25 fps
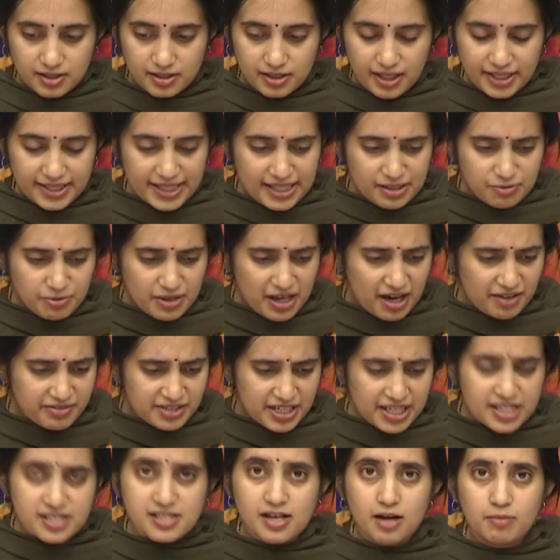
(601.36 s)
I think we have an
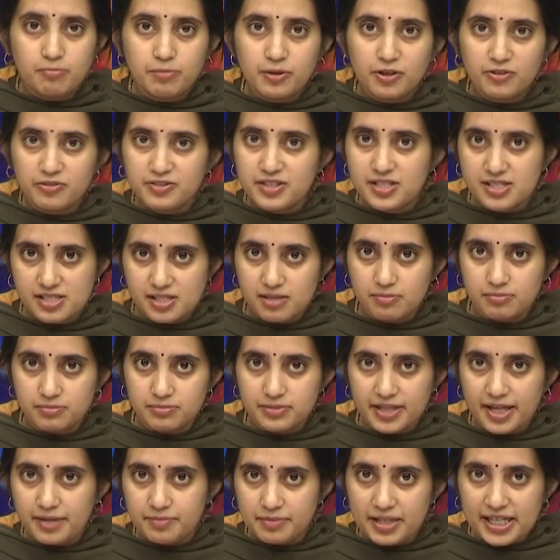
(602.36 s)
example of this
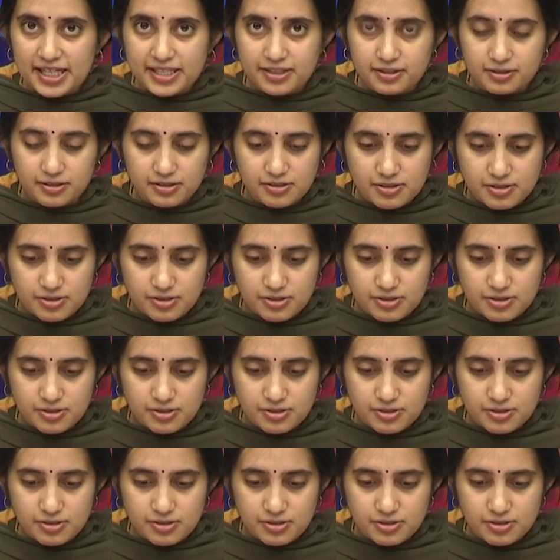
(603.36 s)
sometime later.